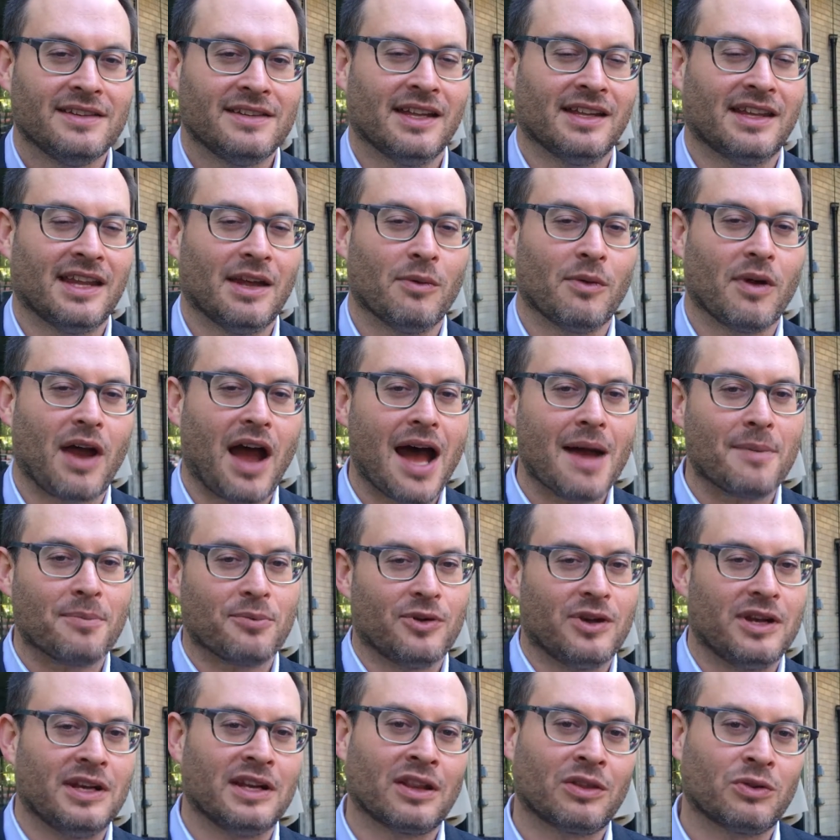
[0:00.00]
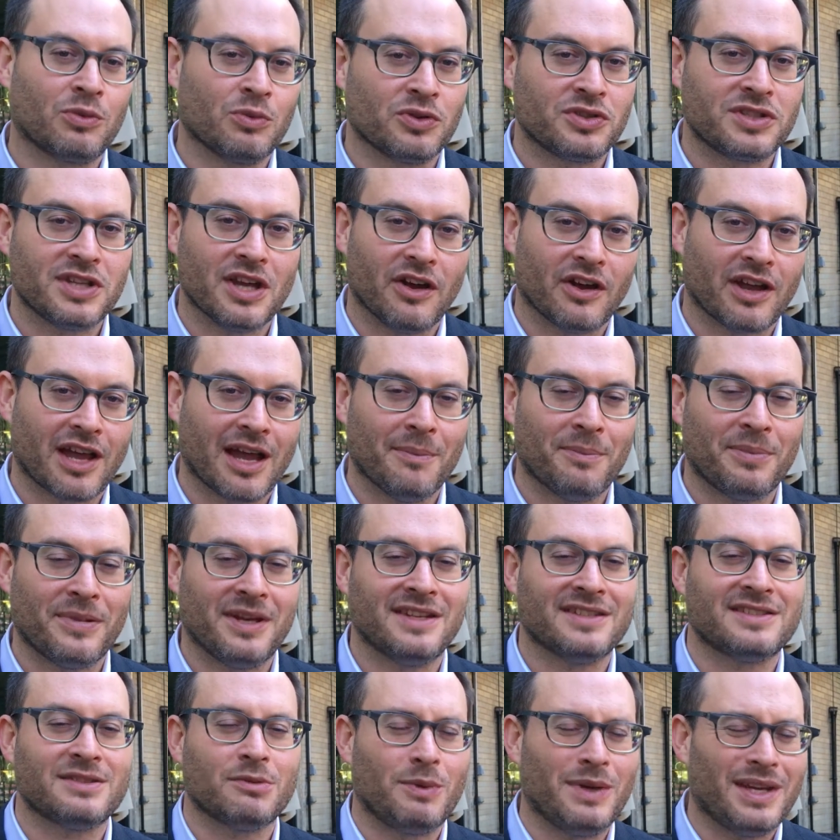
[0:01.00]
that they were operating through shell
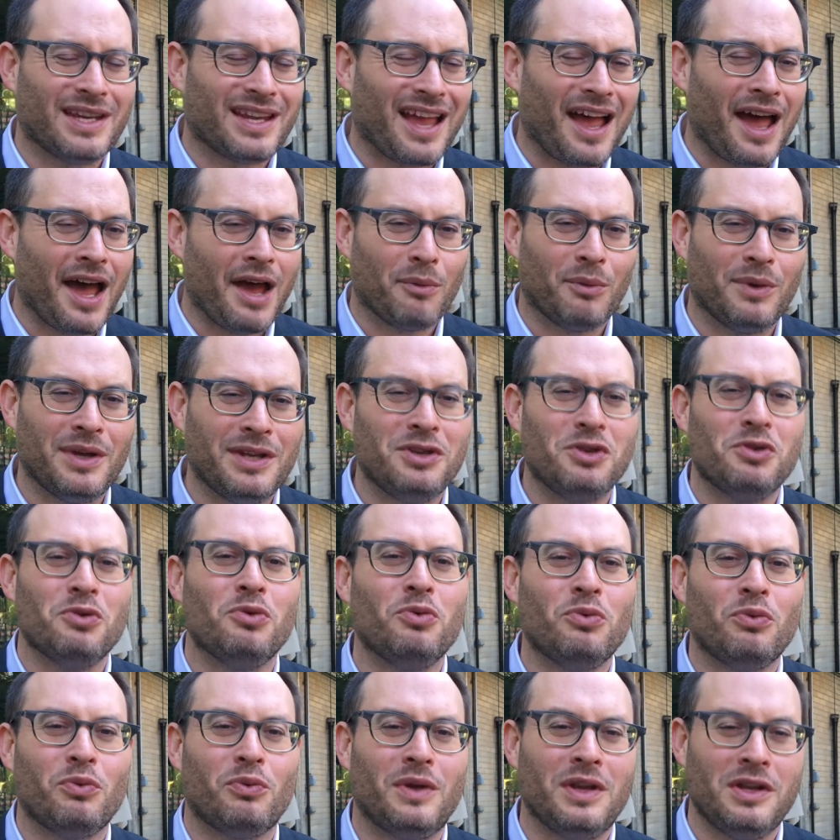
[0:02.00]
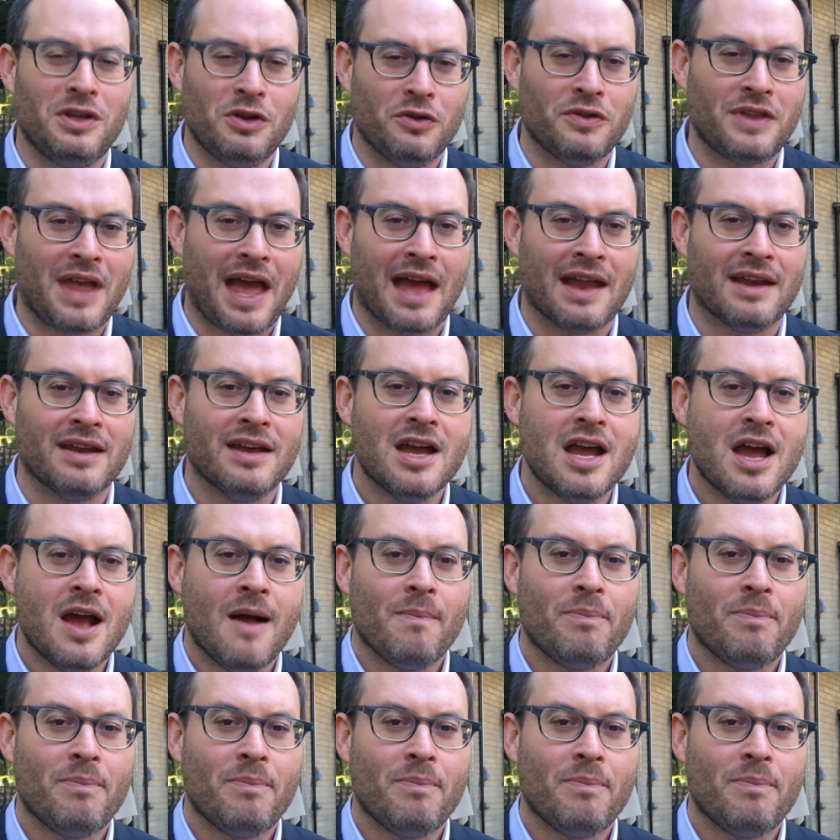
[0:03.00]
companies, and we knew that,